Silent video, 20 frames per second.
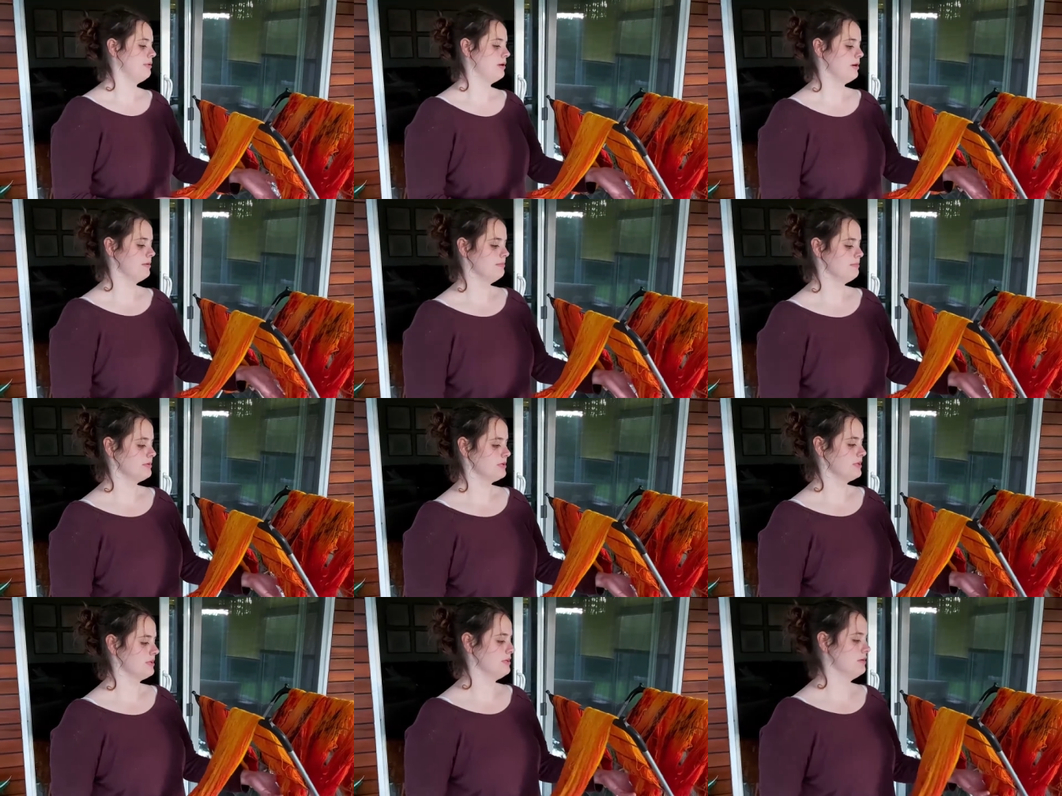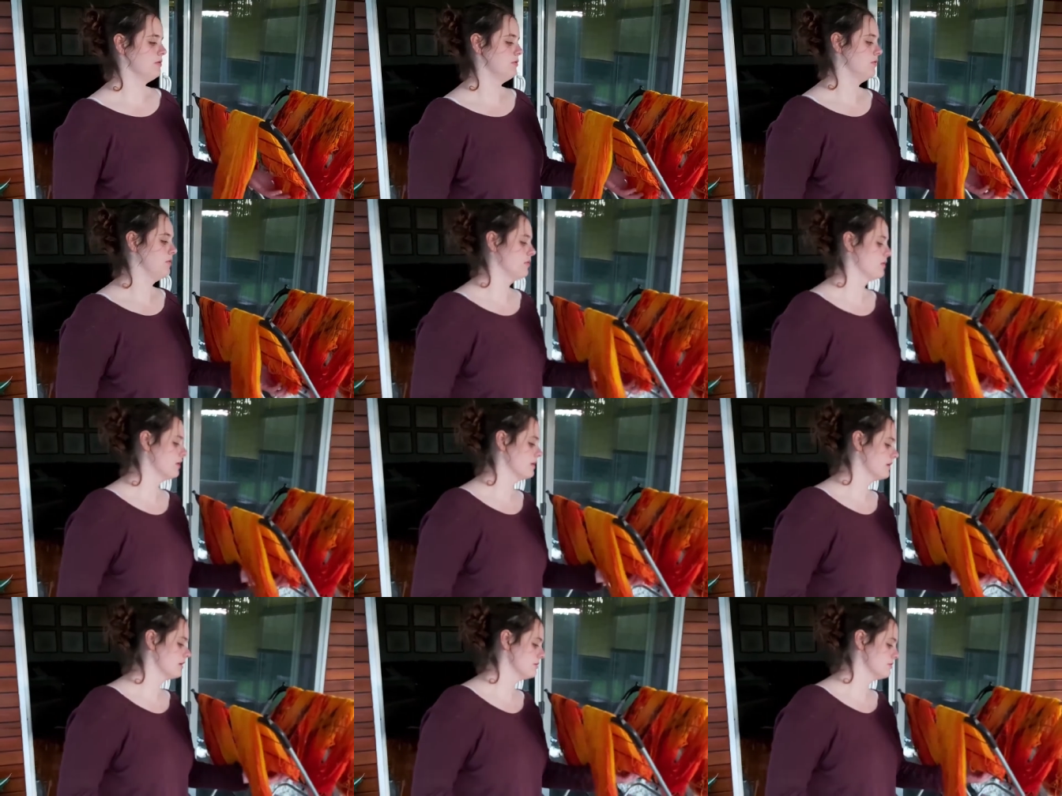pumpkin
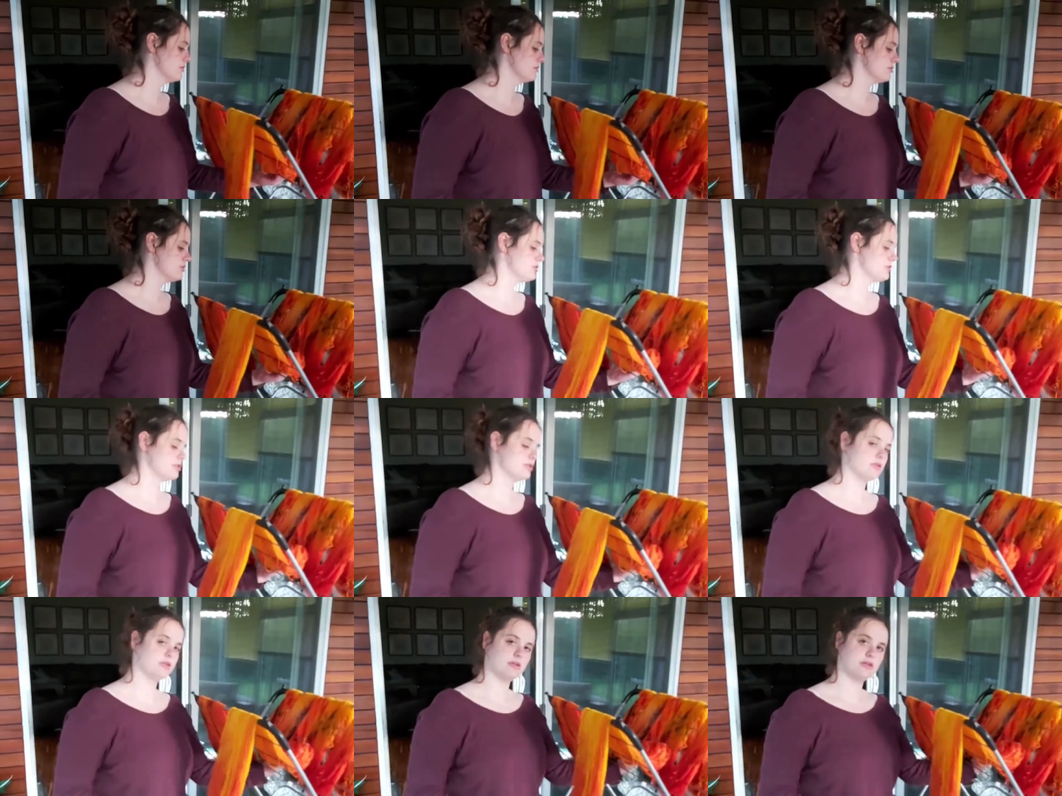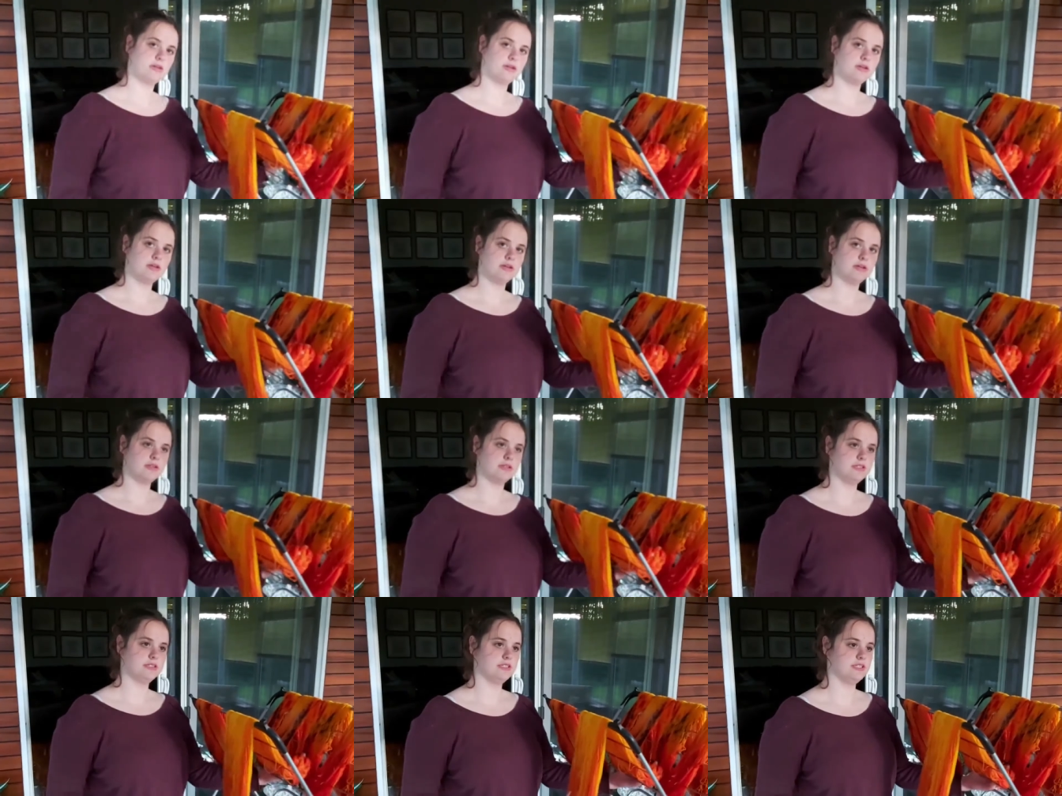orange,
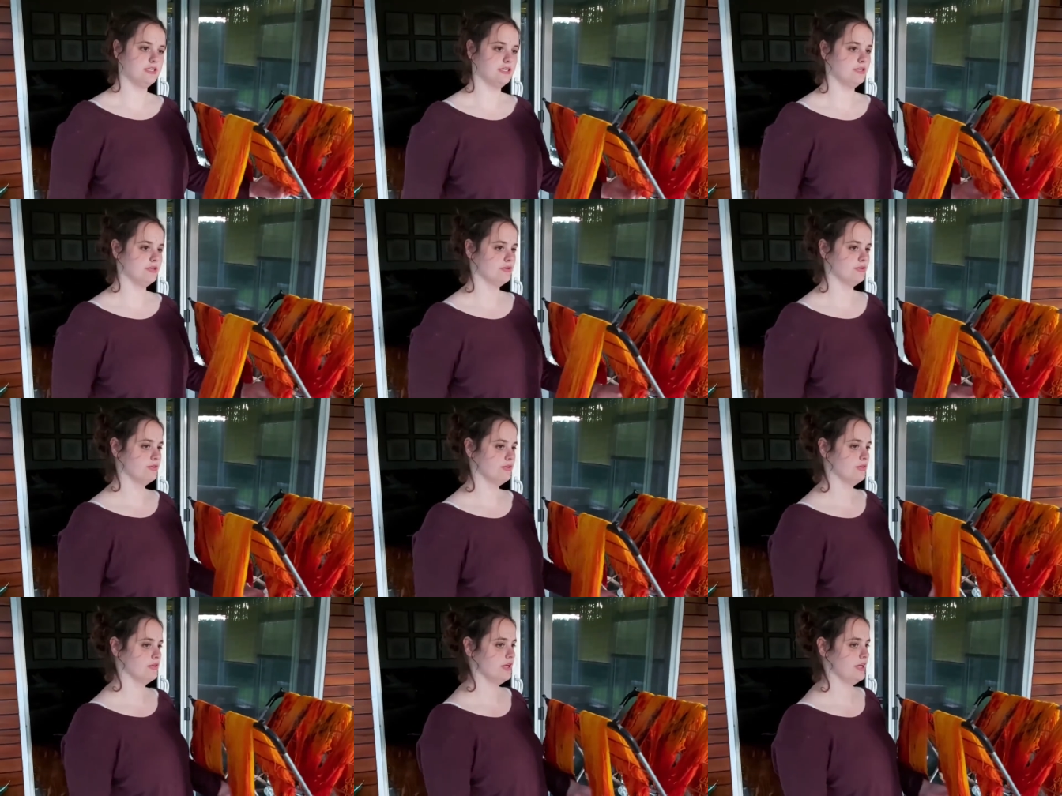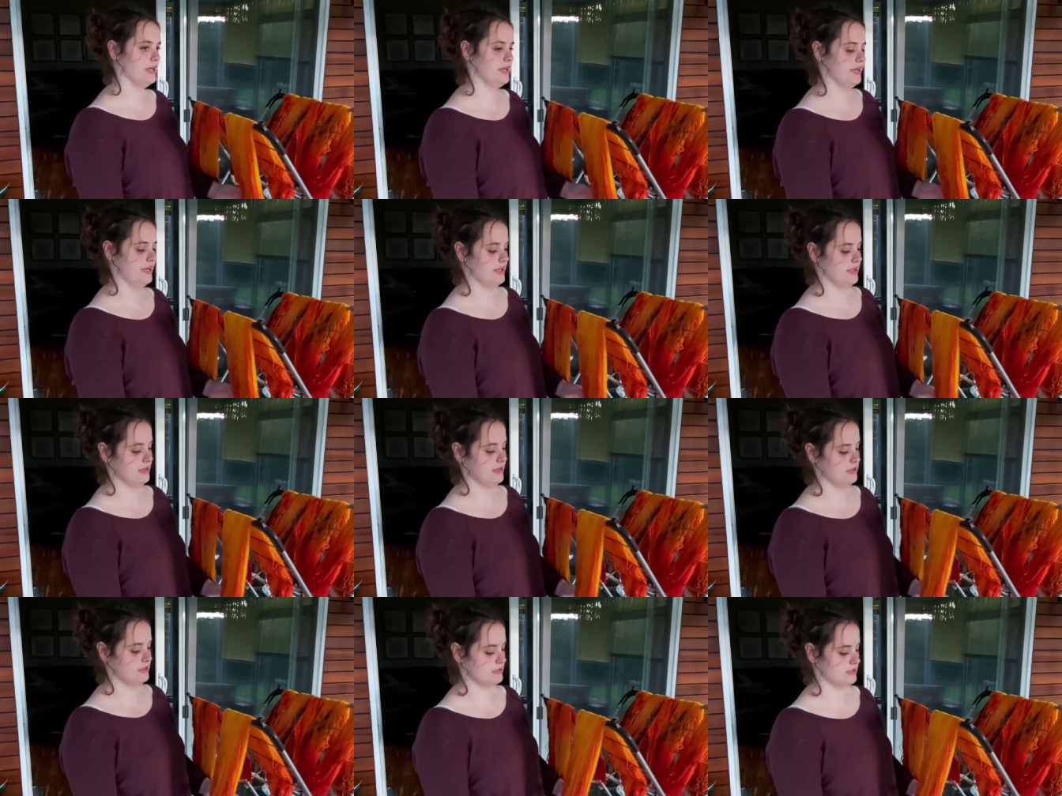teal,
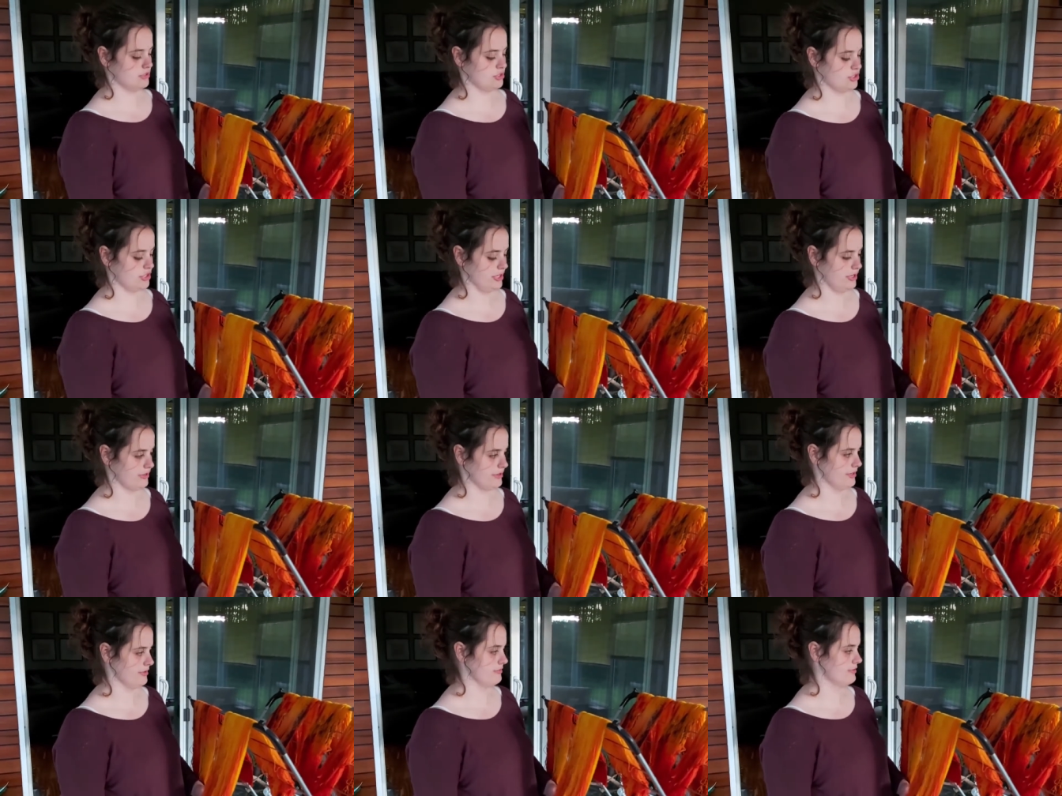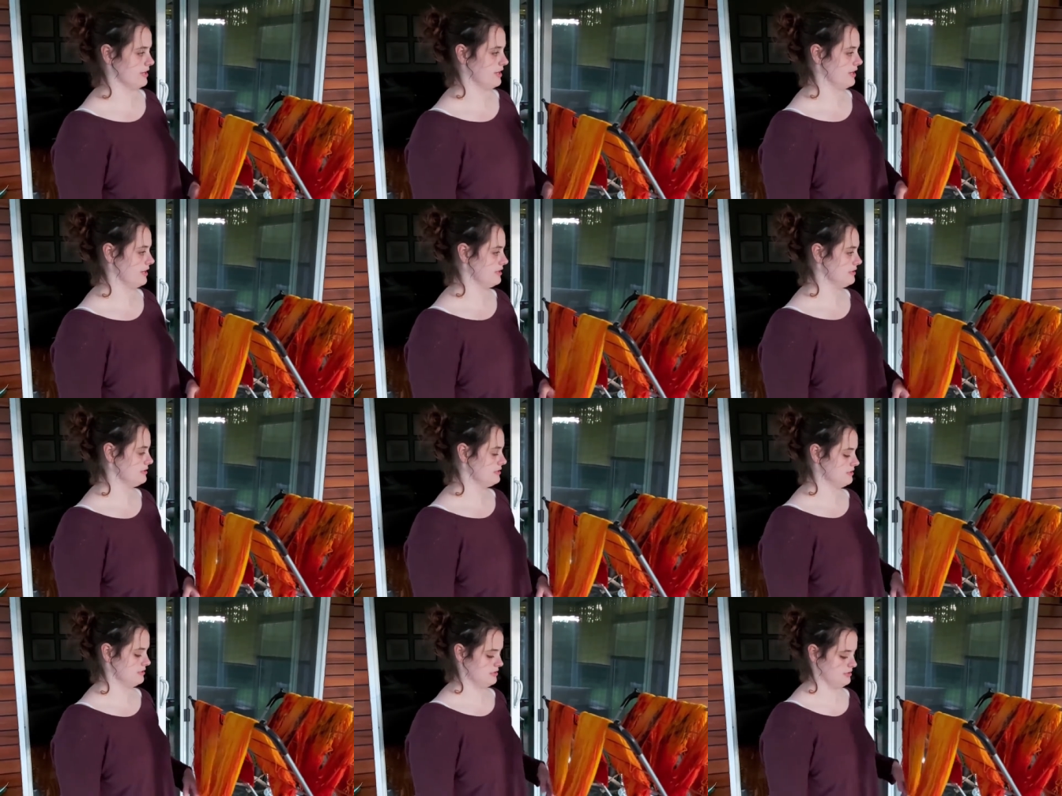and cherry
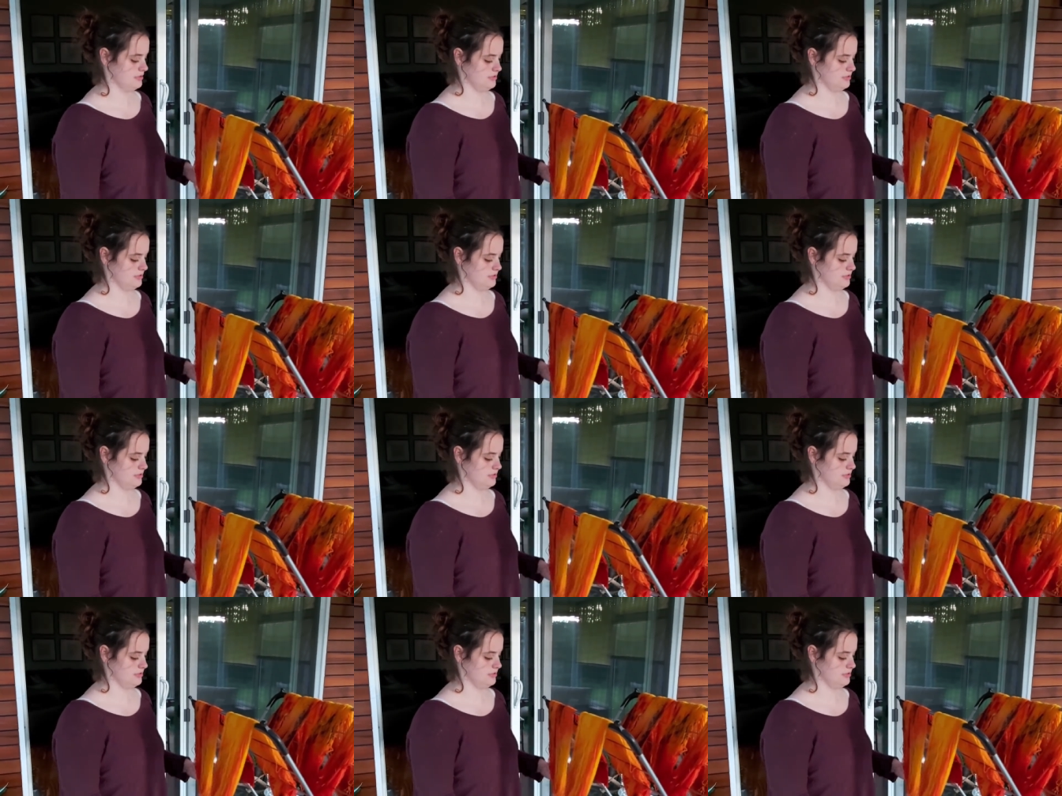red.